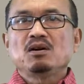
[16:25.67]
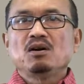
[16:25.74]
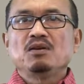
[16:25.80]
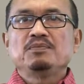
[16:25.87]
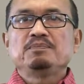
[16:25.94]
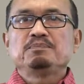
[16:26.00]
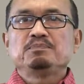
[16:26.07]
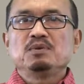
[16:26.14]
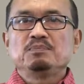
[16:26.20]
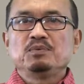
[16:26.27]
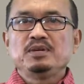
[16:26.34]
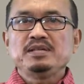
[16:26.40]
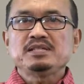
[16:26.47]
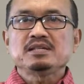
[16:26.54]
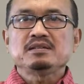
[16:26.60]
of
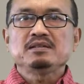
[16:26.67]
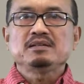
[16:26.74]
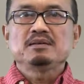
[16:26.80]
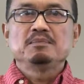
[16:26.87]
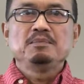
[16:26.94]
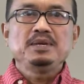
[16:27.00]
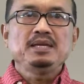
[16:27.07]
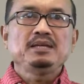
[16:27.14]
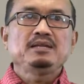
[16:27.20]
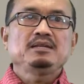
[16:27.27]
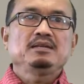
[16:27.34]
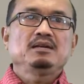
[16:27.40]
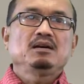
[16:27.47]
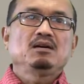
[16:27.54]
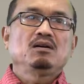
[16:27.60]
population mean